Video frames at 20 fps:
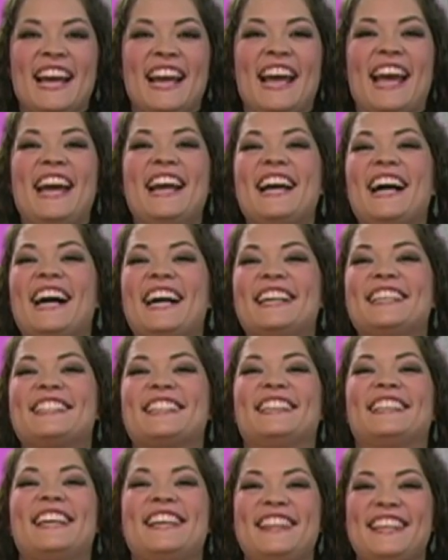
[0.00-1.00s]
Hey guys,
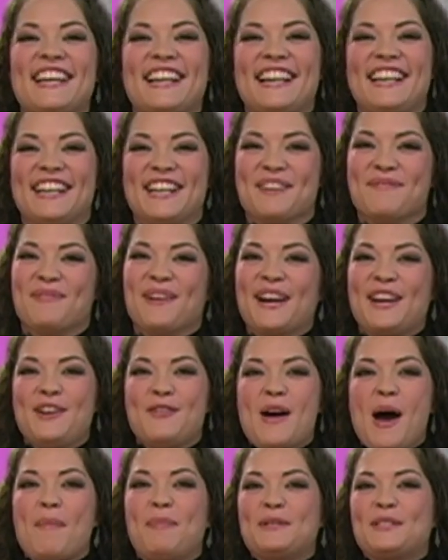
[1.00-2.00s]
Alethea here, bringing
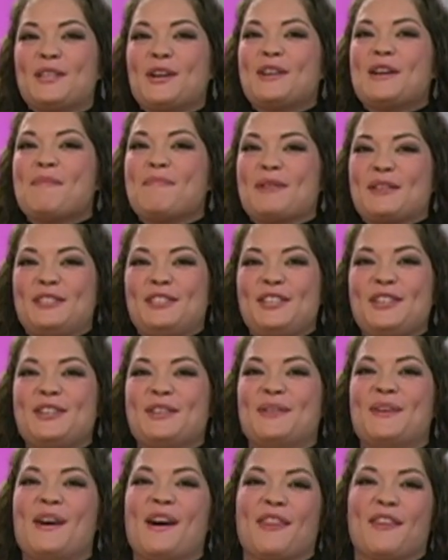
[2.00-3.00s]
you episode number
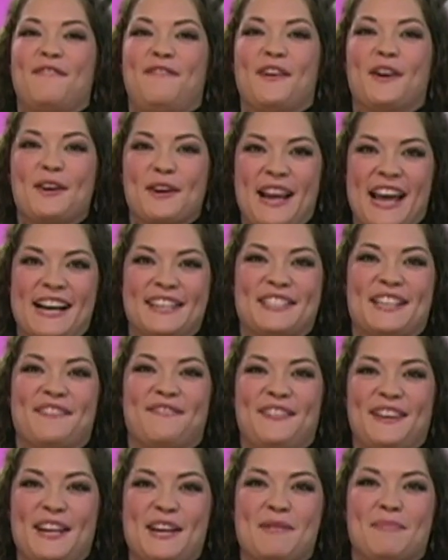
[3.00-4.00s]
2 of the Photo Casket
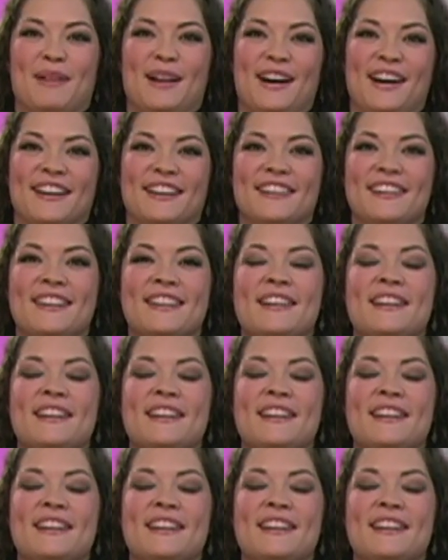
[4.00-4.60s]
video blog.